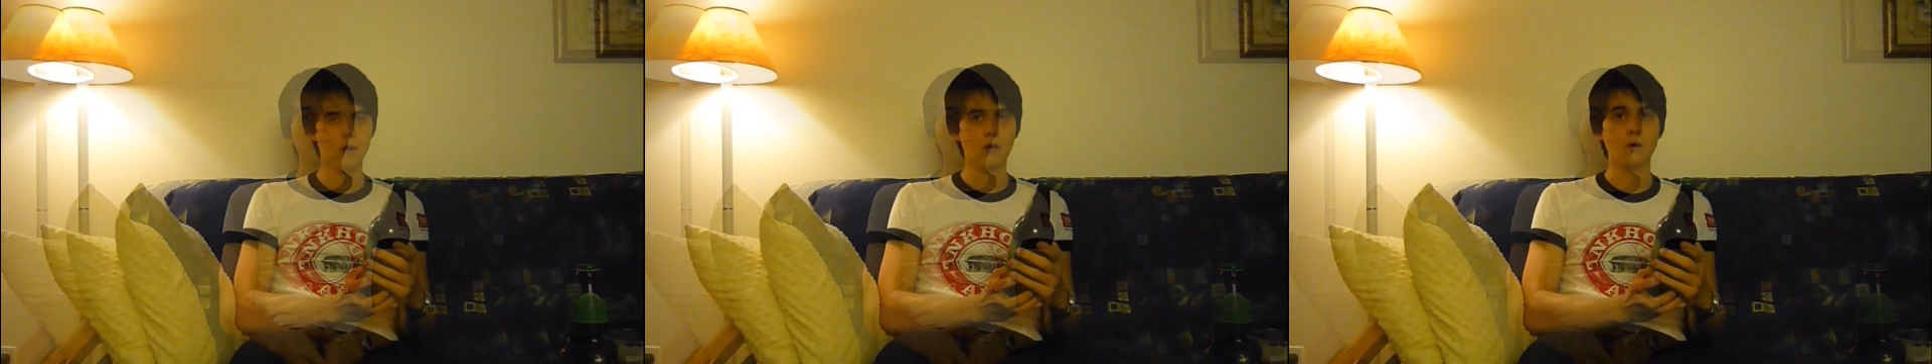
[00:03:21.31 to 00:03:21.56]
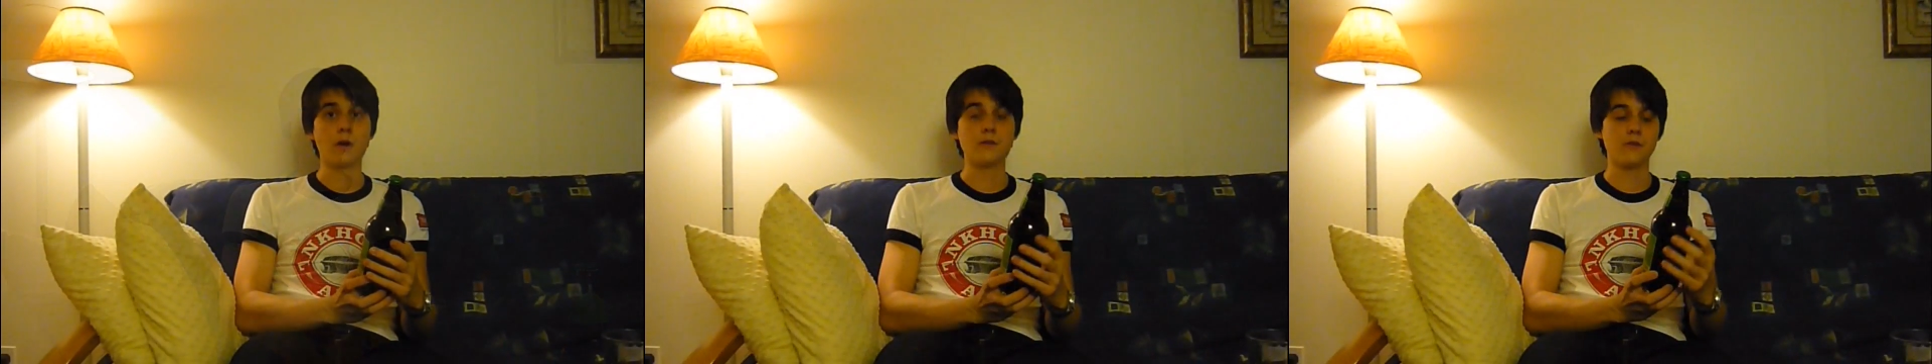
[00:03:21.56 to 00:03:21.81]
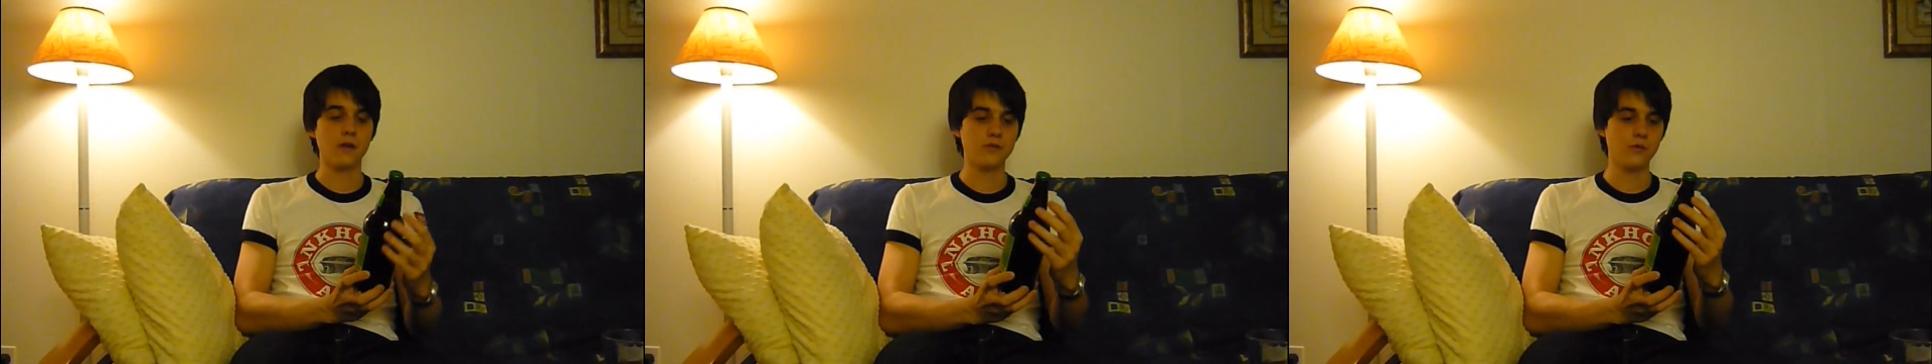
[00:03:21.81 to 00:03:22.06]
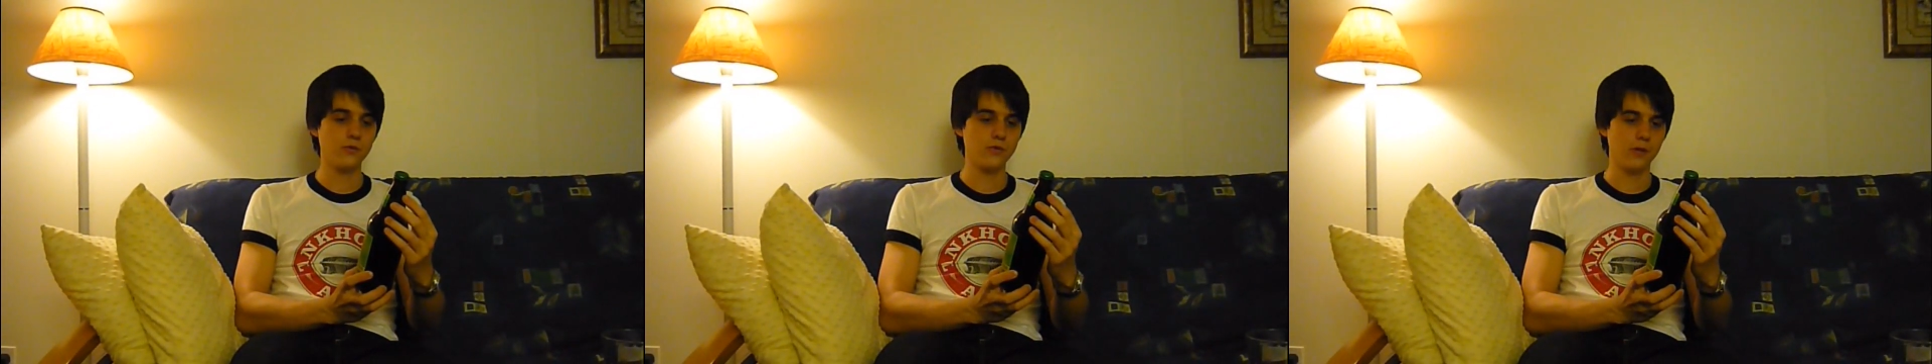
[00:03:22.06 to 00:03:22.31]
Alright, so as
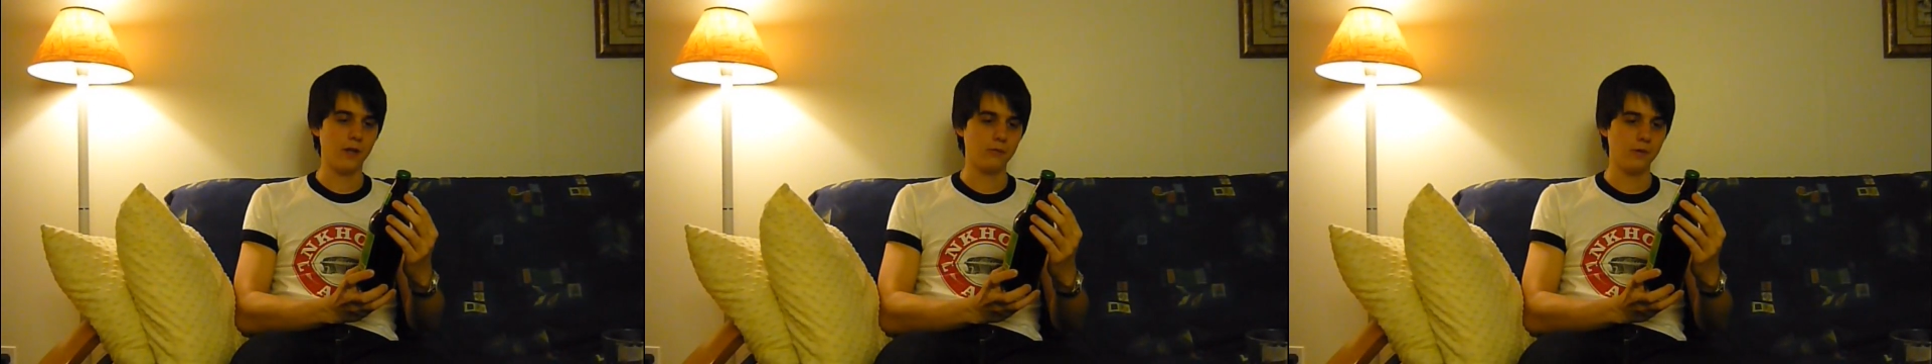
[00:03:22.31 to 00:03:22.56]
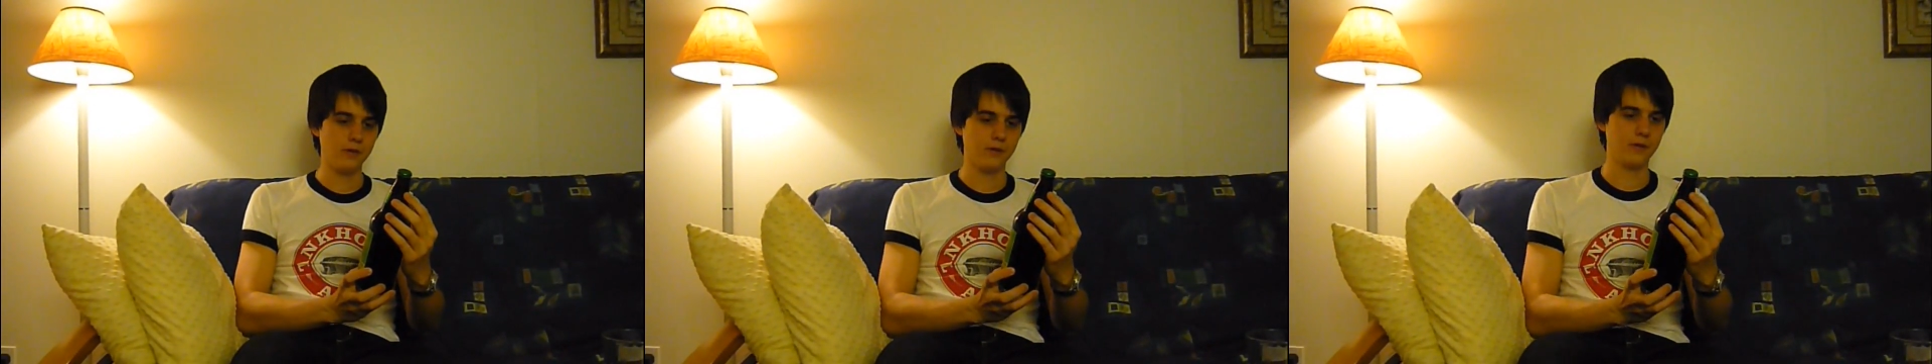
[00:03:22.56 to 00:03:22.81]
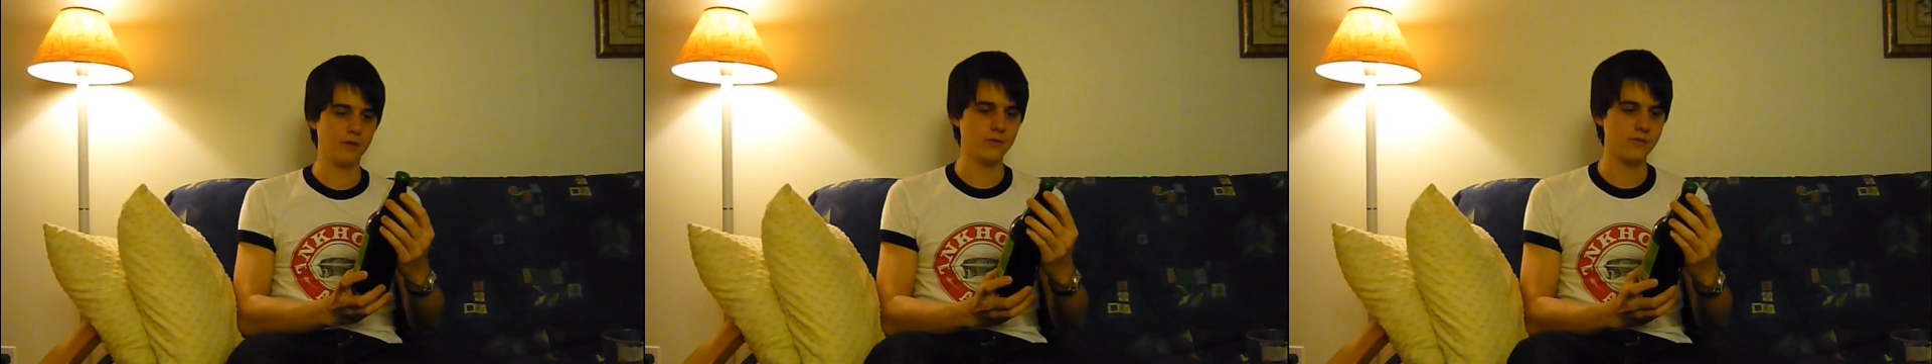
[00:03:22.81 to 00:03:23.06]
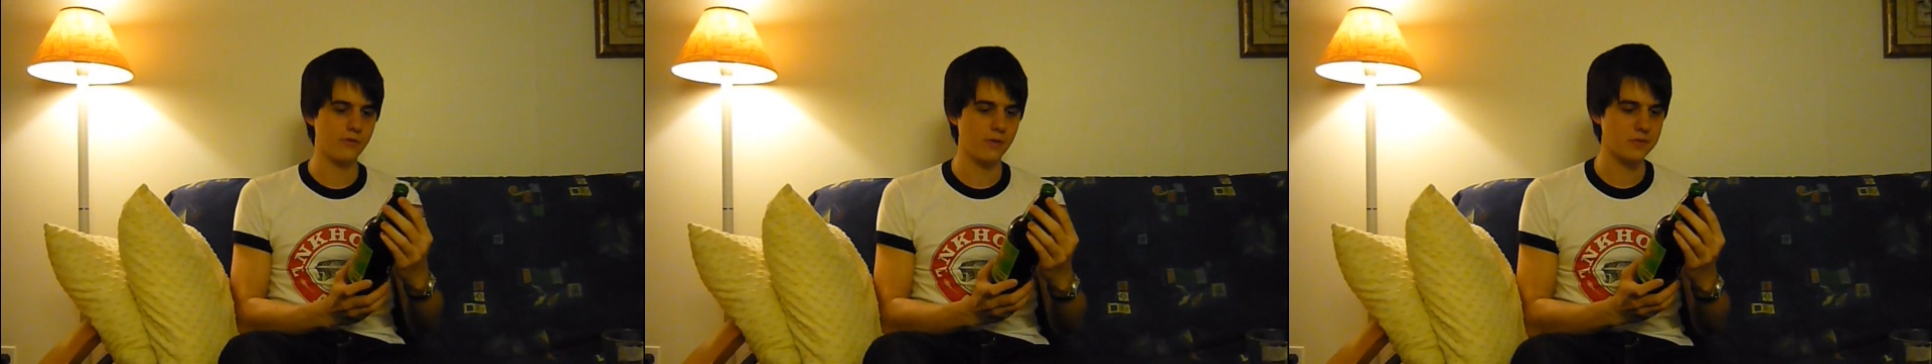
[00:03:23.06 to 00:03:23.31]
usual, I'll read the
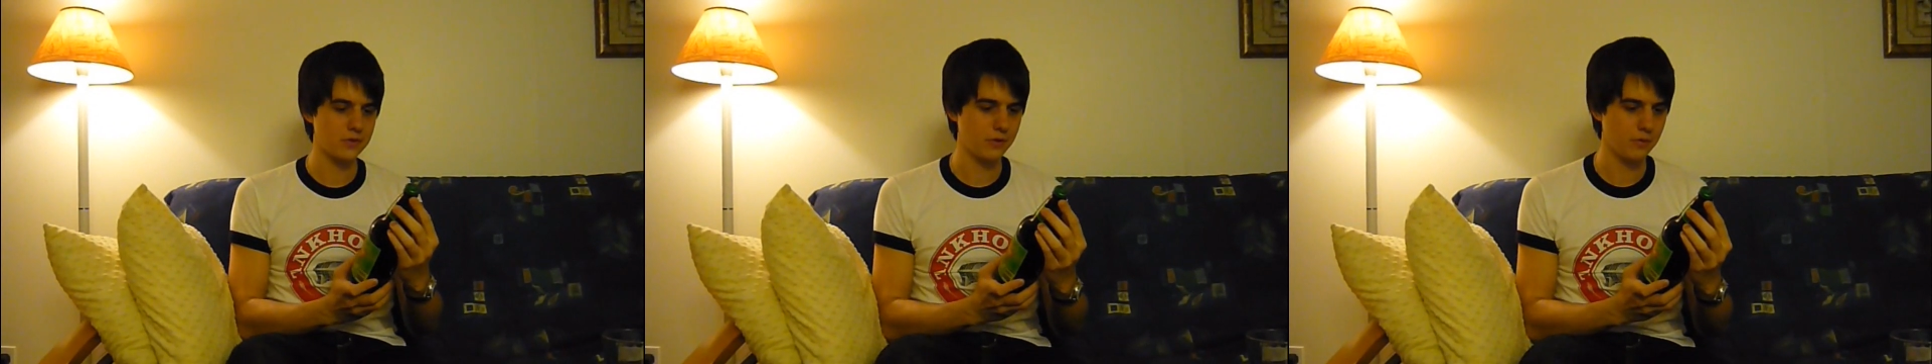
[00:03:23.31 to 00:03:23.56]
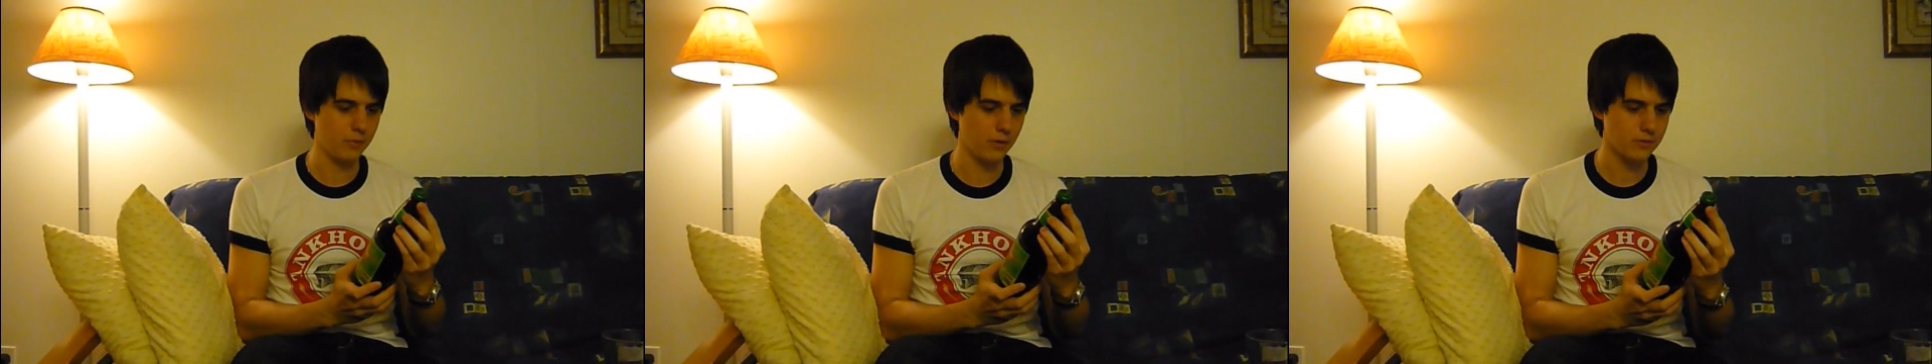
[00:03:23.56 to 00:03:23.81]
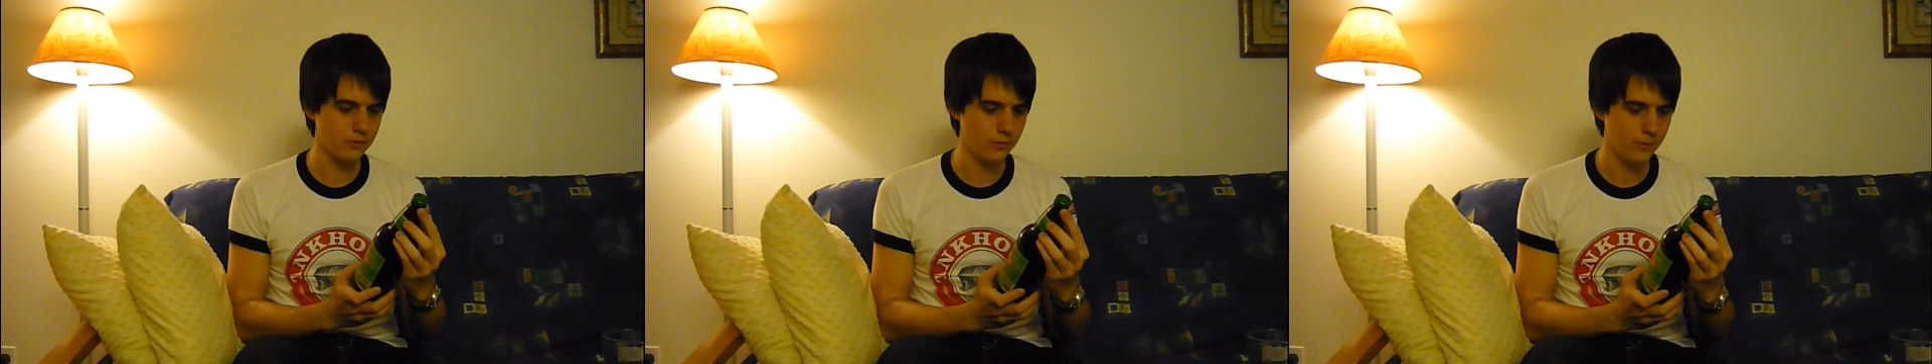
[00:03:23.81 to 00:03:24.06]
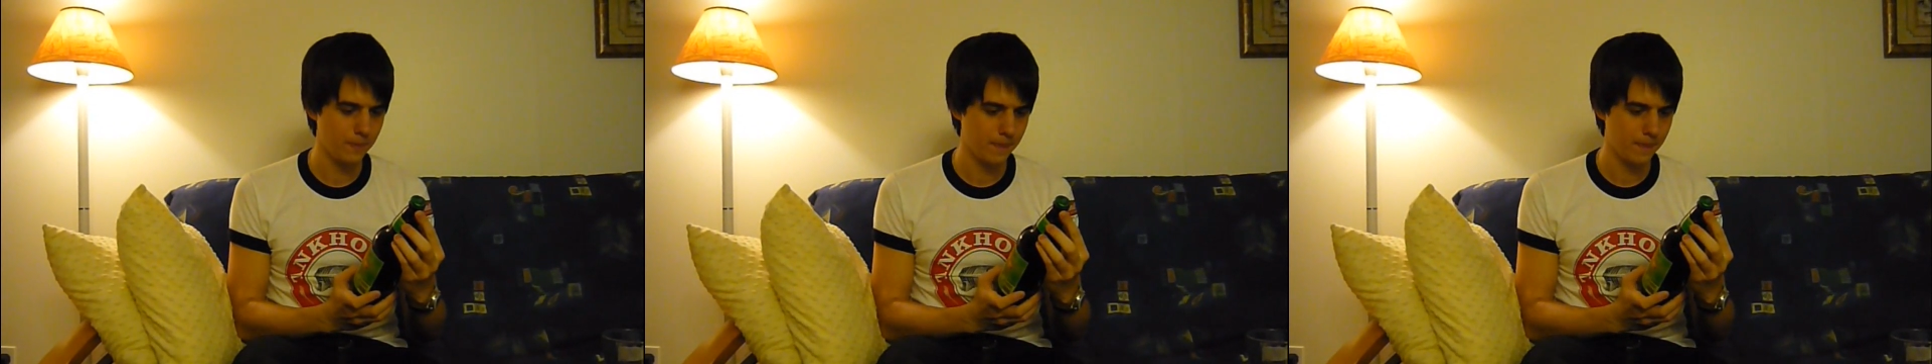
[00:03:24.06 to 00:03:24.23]
description of the bottle.